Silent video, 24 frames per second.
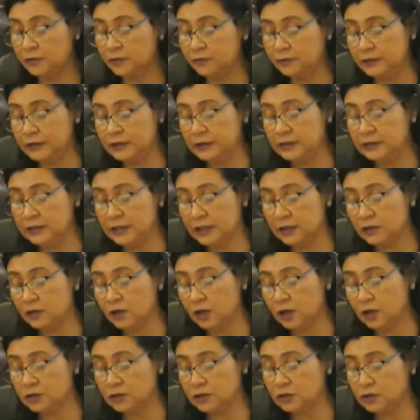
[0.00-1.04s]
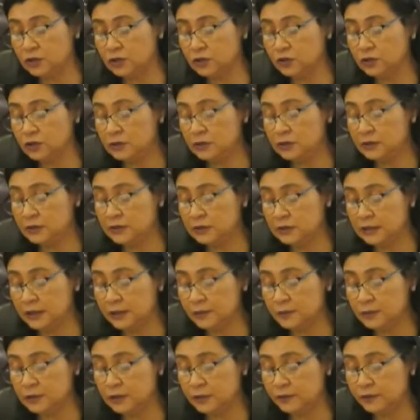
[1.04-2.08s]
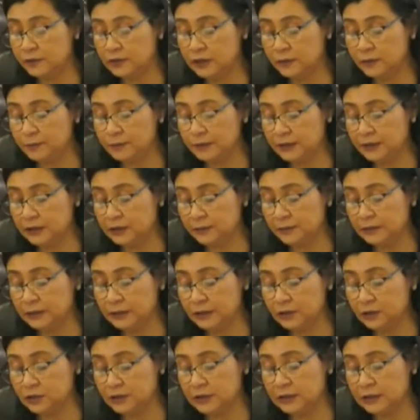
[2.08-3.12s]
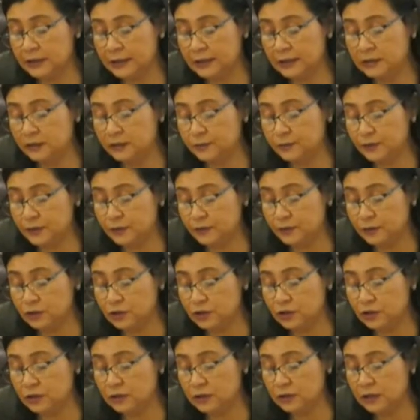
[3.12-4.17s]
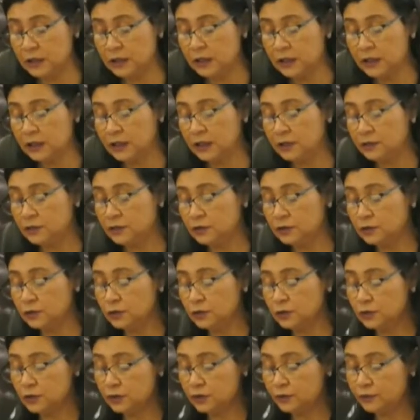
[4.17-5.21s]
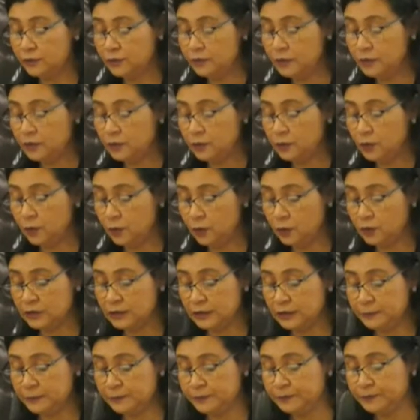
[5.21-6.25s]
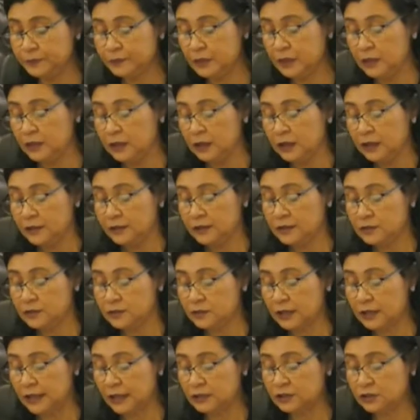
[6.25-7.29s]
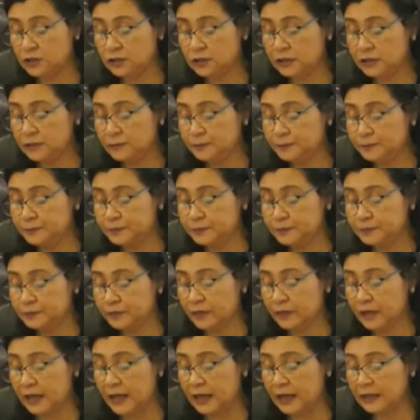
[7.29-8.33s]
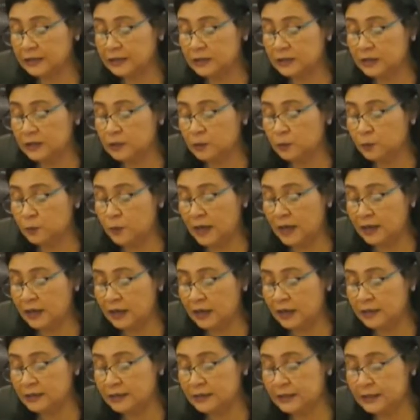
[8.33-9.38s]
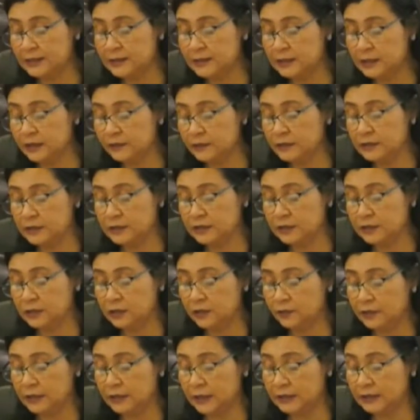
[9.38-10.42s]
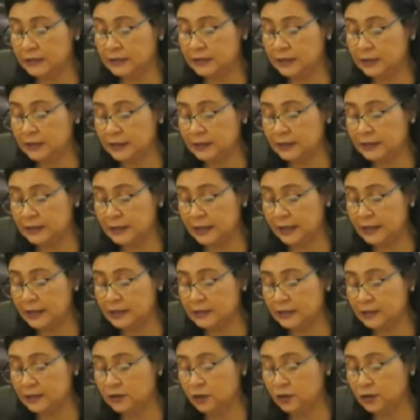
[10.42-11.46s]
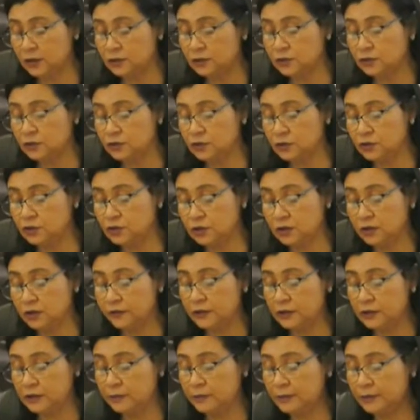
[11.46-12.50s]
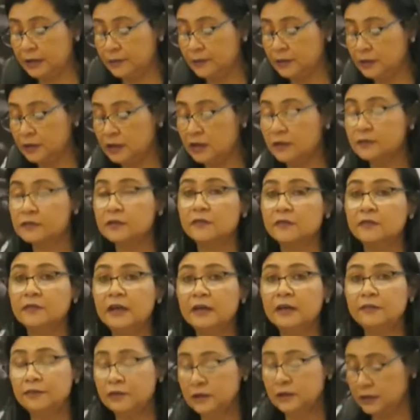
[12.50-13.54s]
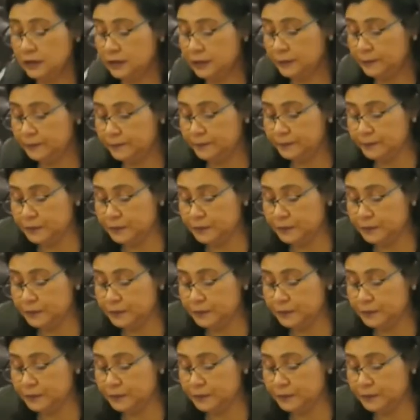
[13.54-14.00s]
convened and constituted in terms of the applicable legislative provision in the Rules of Order. The Structure Act 117 of 1998 and the Constitution of the Republic of South Africa.